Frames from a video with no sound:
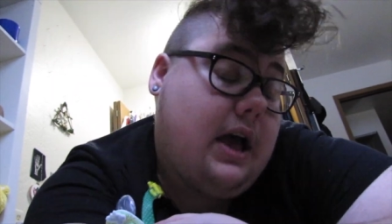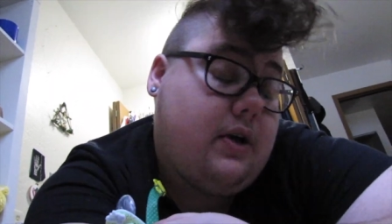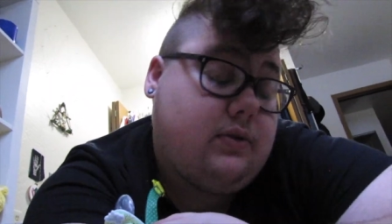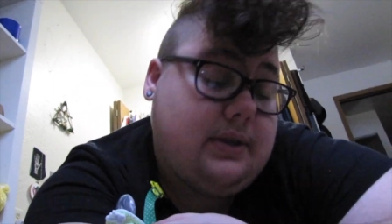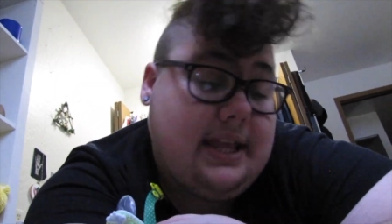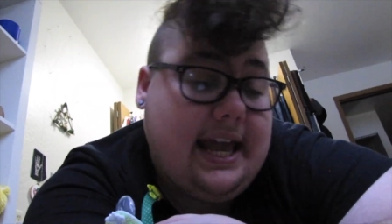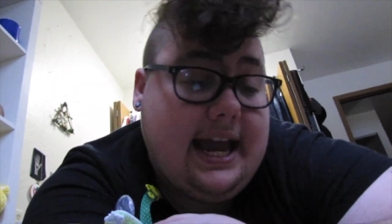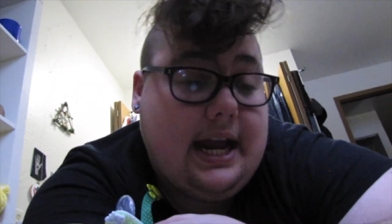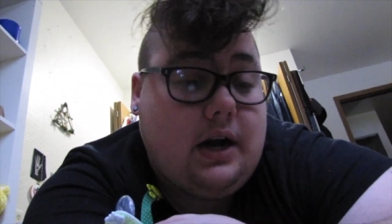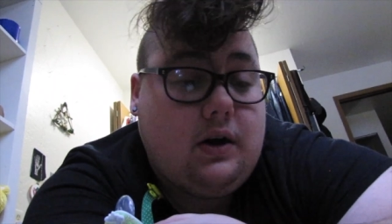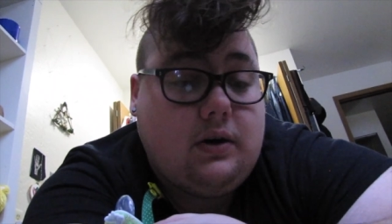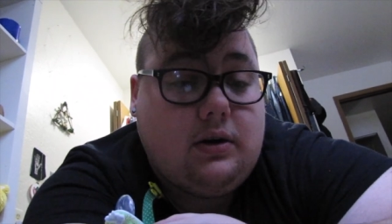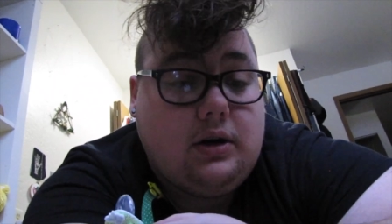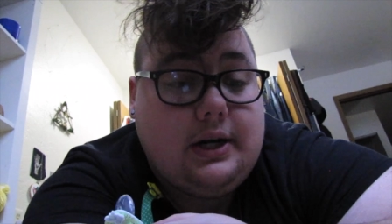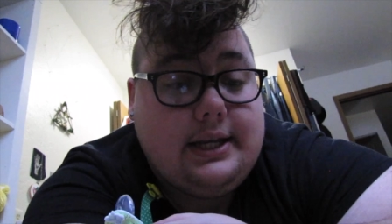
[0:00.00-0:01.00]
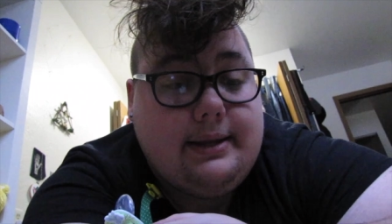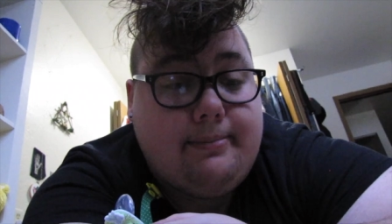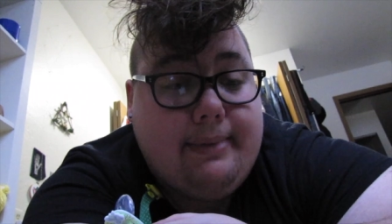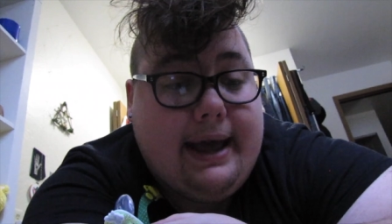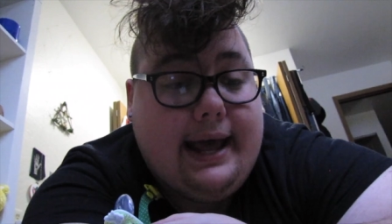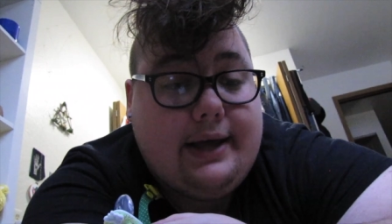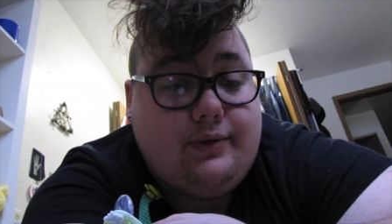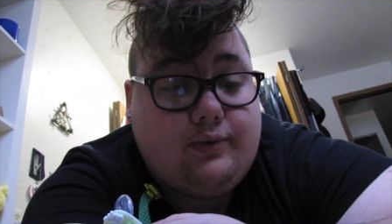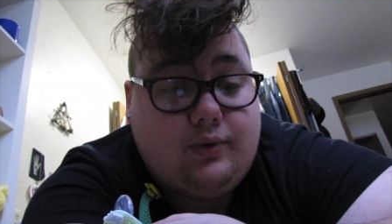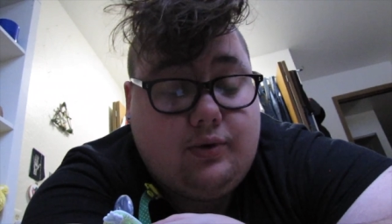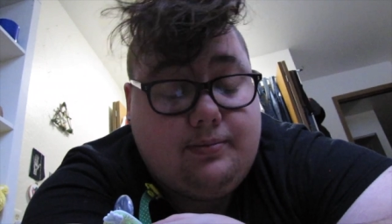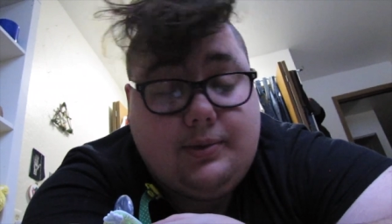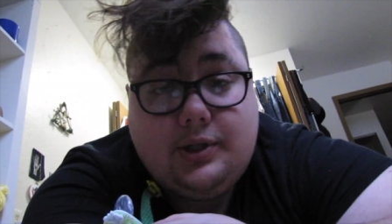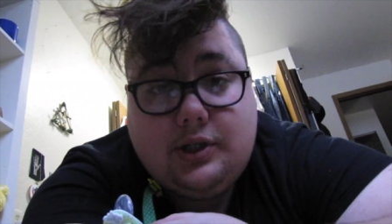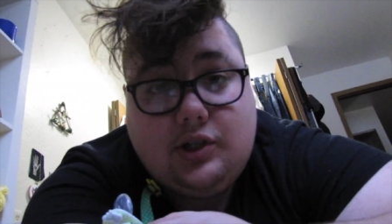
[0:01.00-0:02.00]
out there or in the
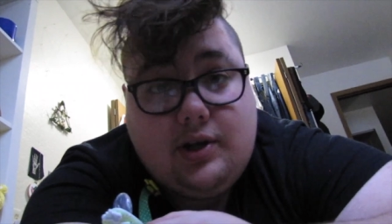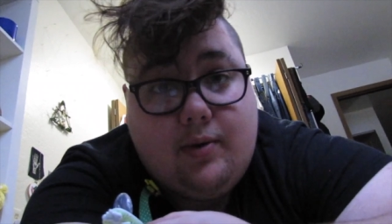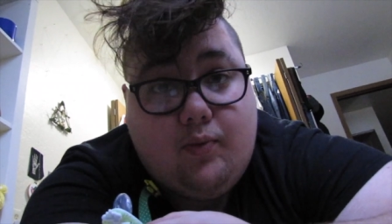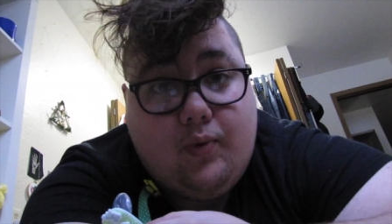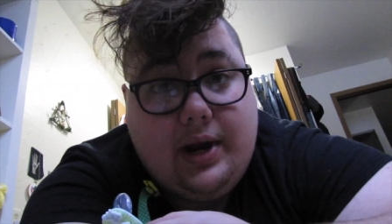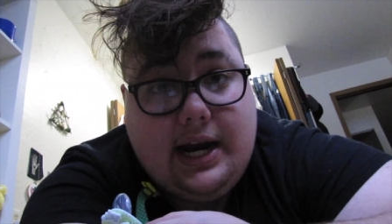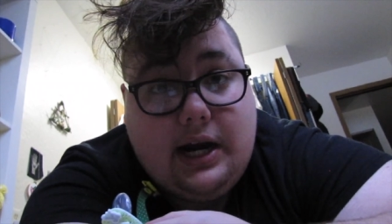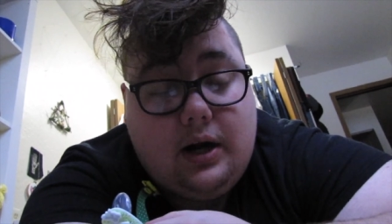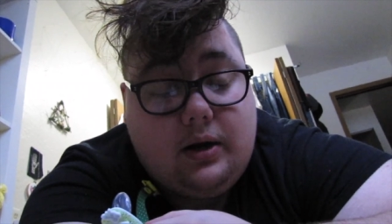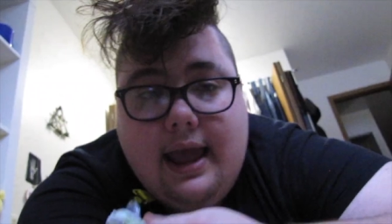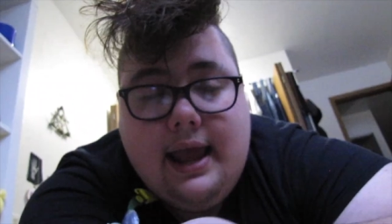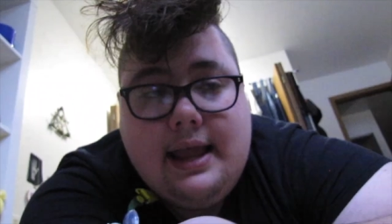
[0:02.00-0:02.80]
bathroom or somewhere.